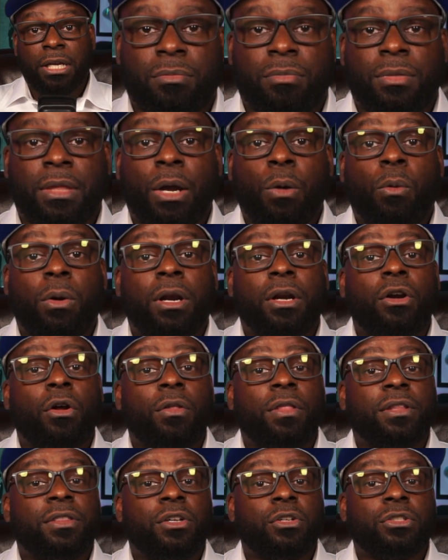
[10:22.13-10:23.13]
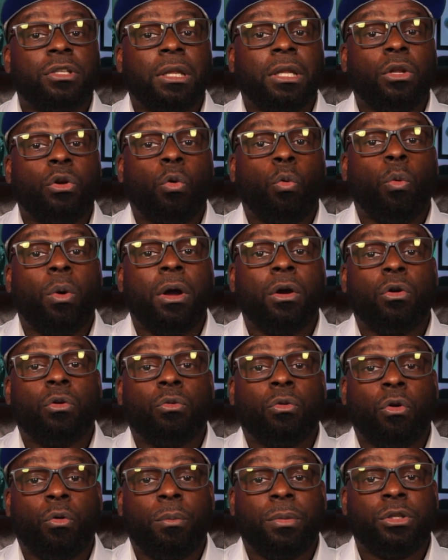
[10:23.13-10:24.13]
they want to know that there's a little wiggle
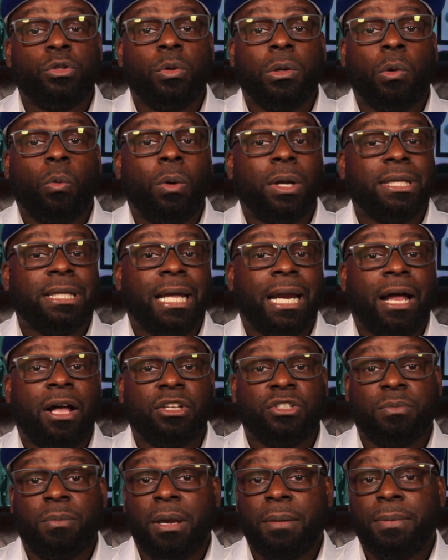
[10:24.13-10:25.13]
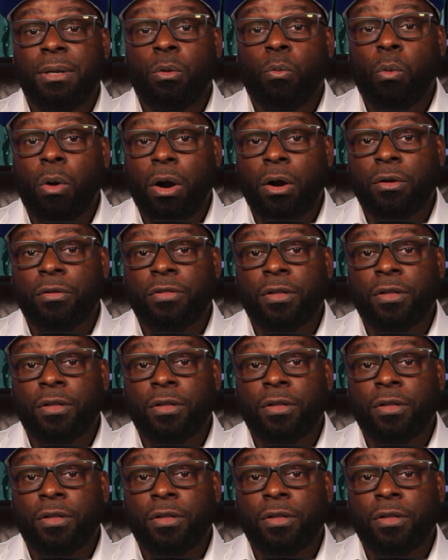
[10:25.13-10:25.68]
room between what that house may be worth